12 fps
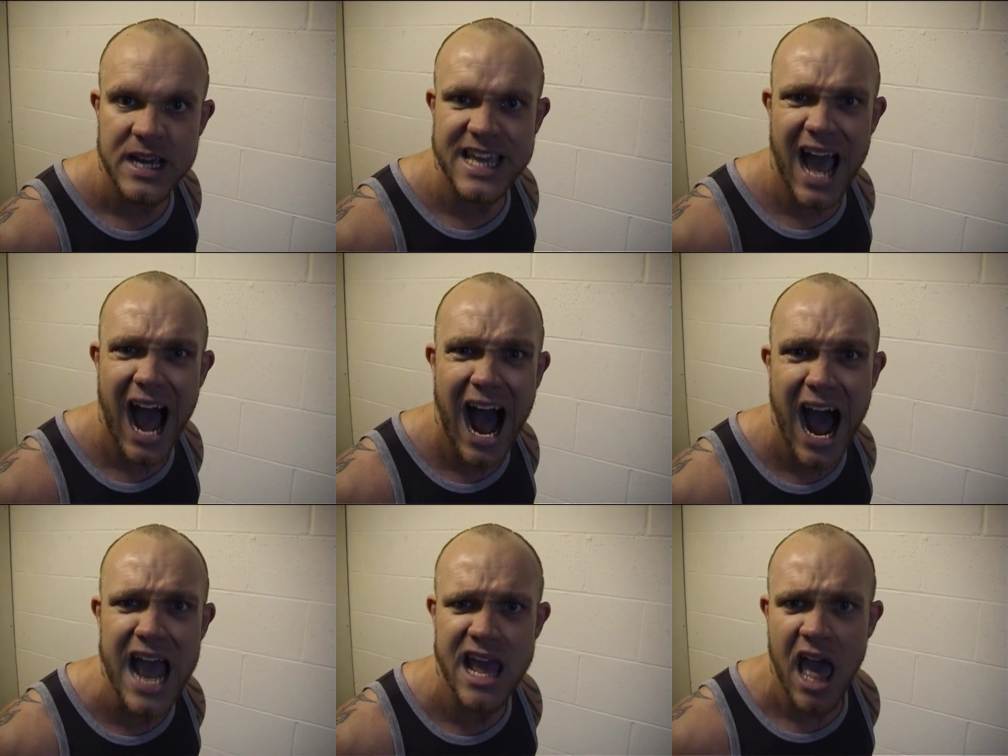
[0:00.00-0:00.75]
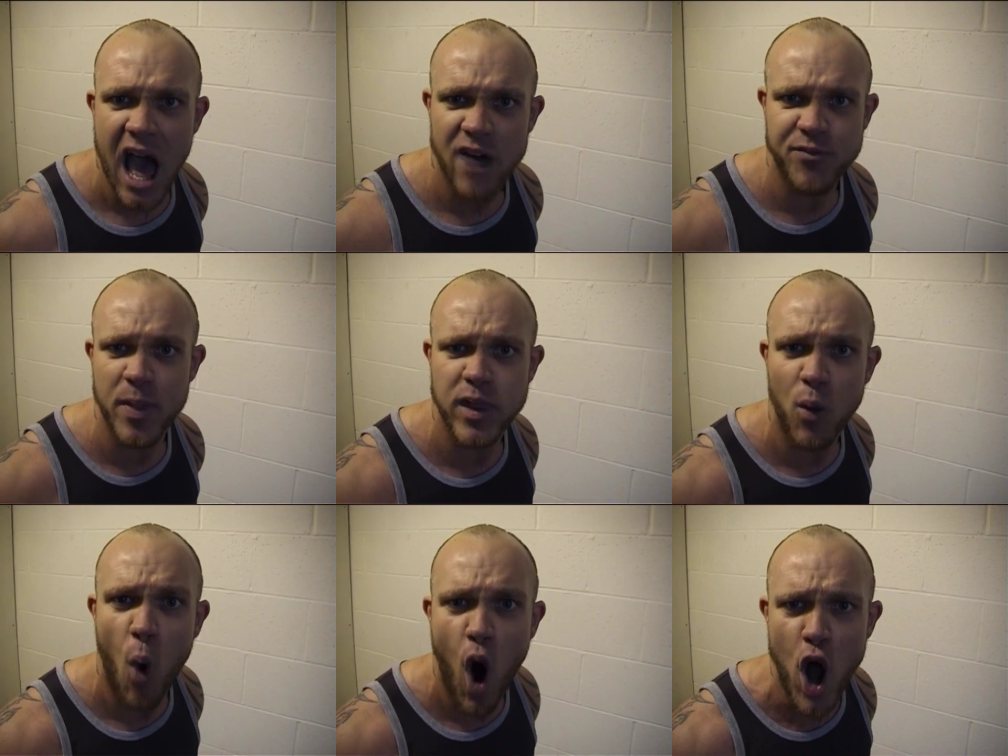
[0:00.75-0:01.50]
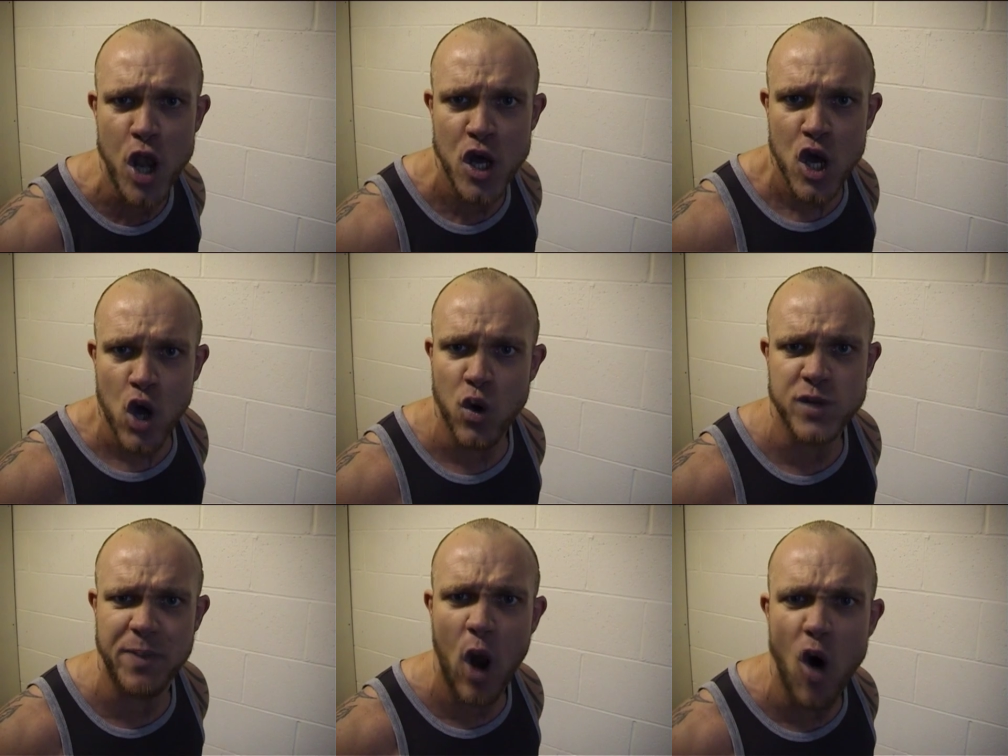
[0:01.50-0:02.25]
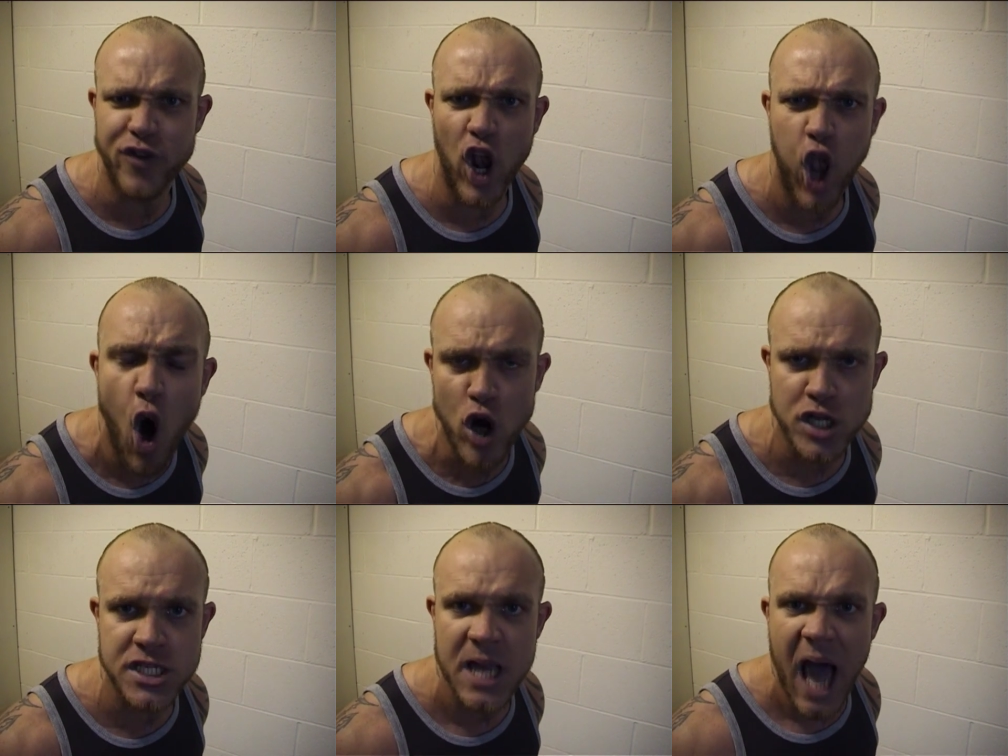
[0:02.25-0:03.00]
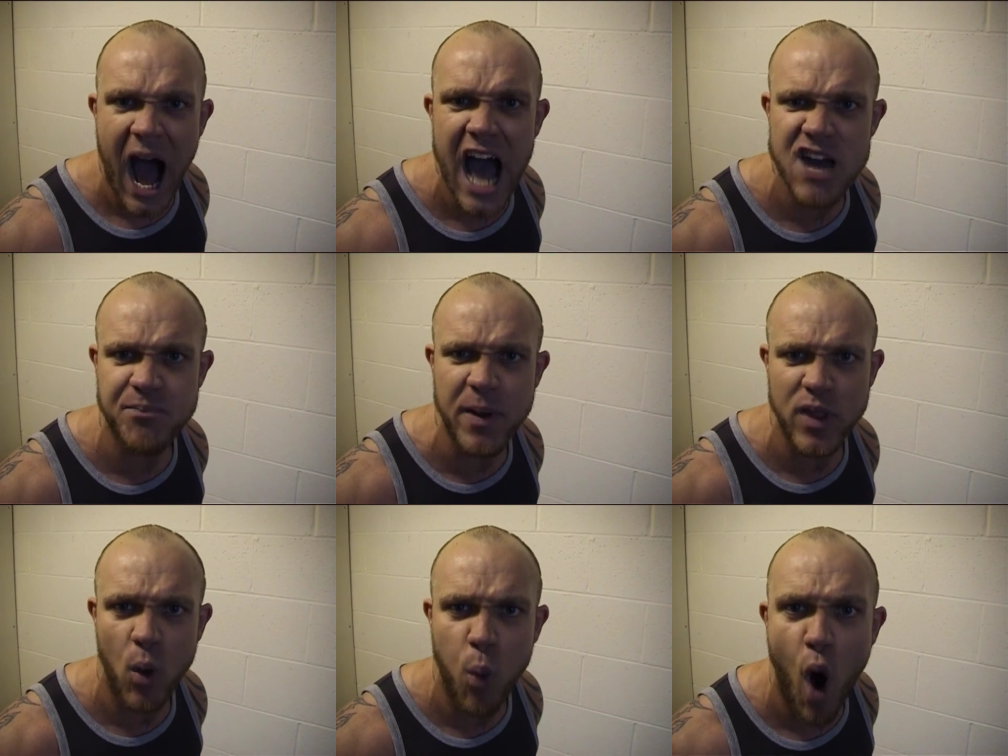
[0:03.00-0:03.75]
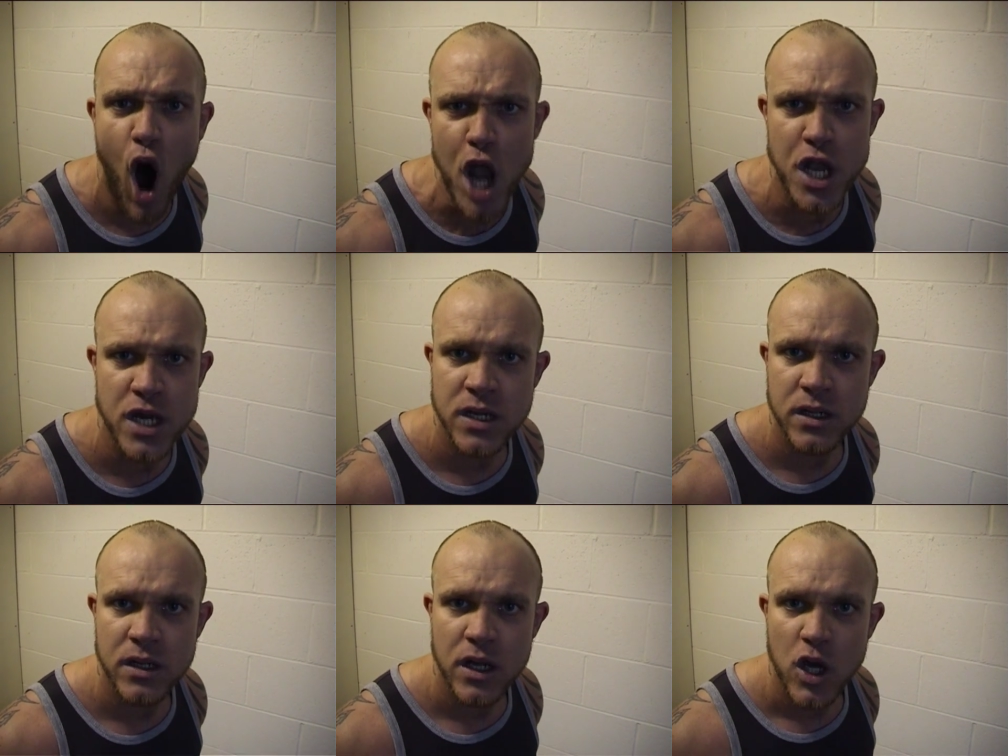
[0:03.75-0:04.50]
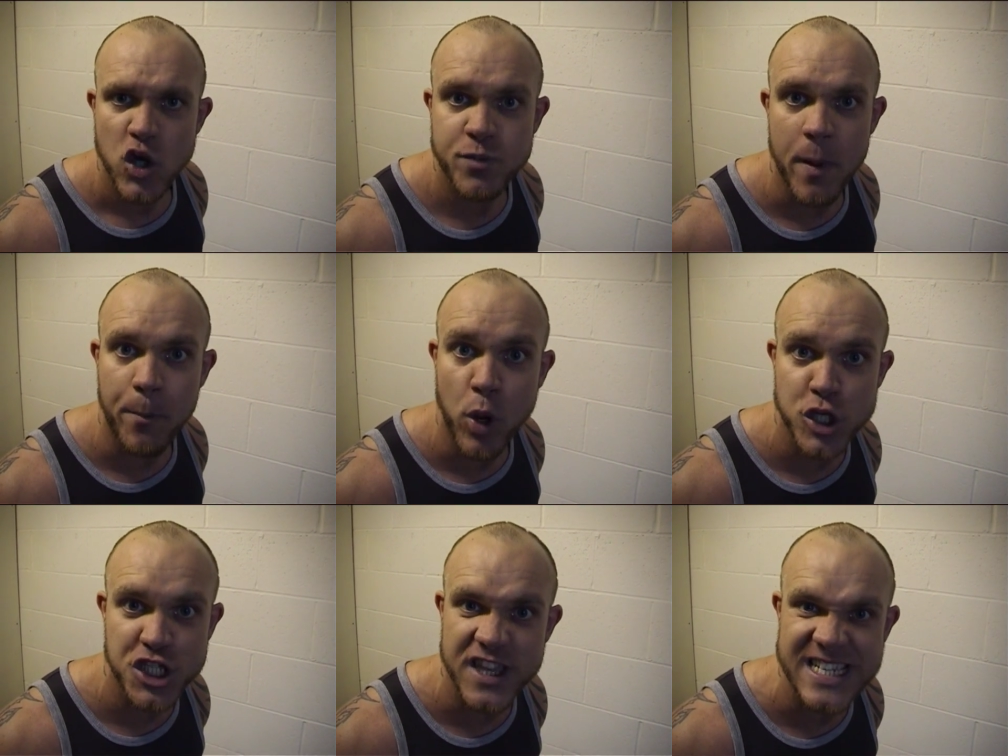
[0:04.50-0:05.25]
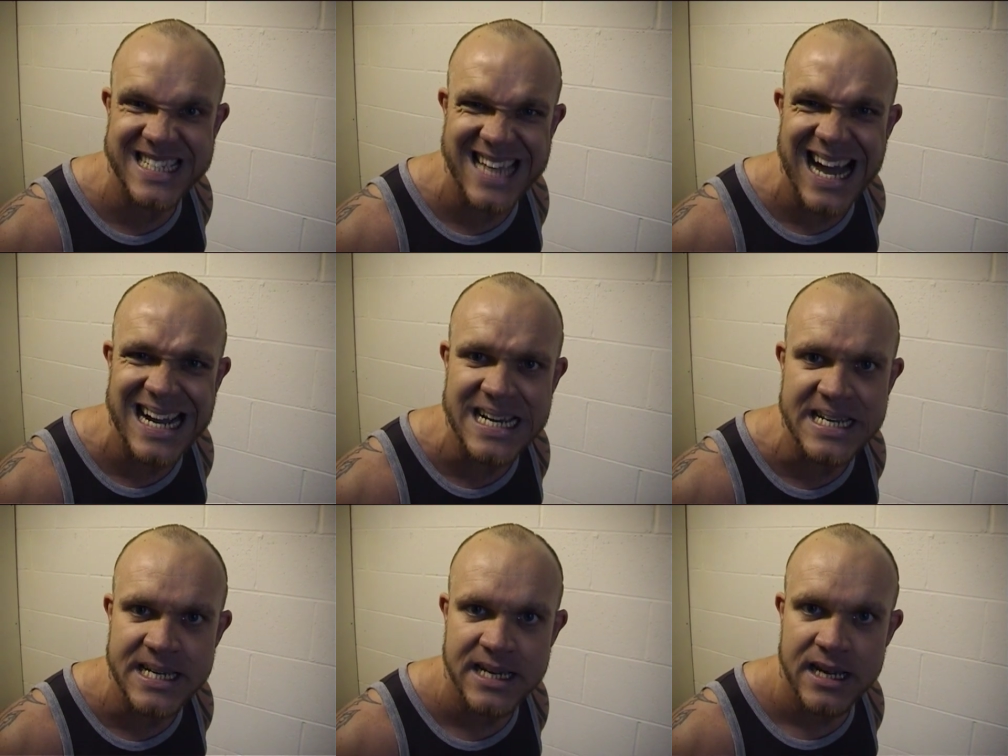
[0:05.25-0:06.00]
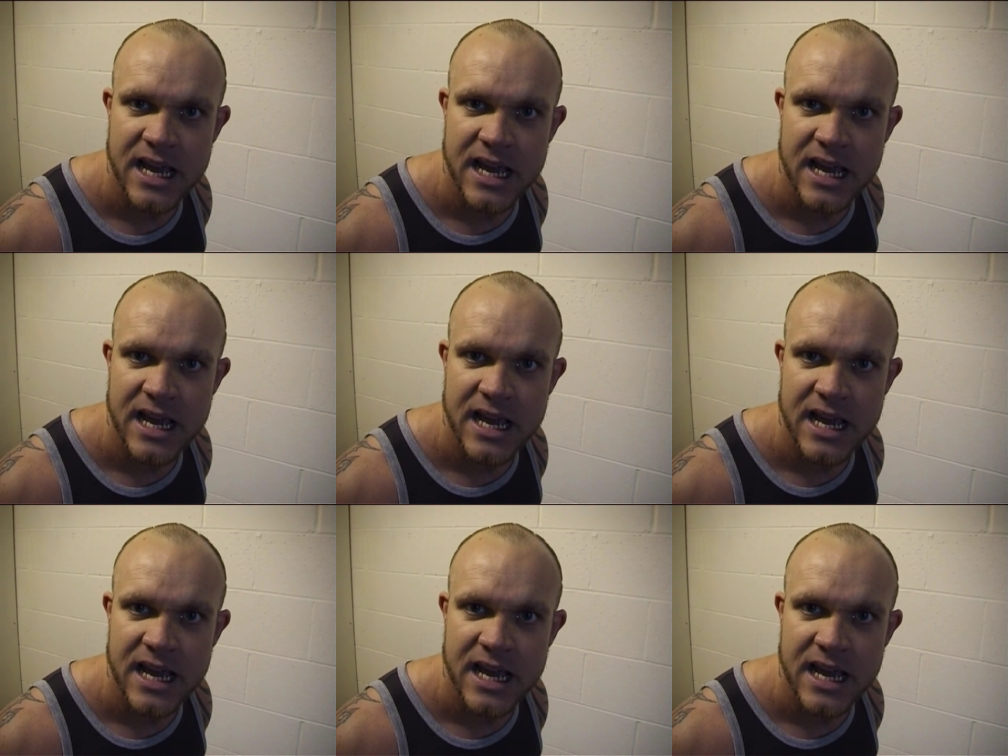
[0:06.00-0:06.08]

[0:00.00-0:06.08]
Yet I have been the one who has been overlooked. I have been the one who's been pushed to the side.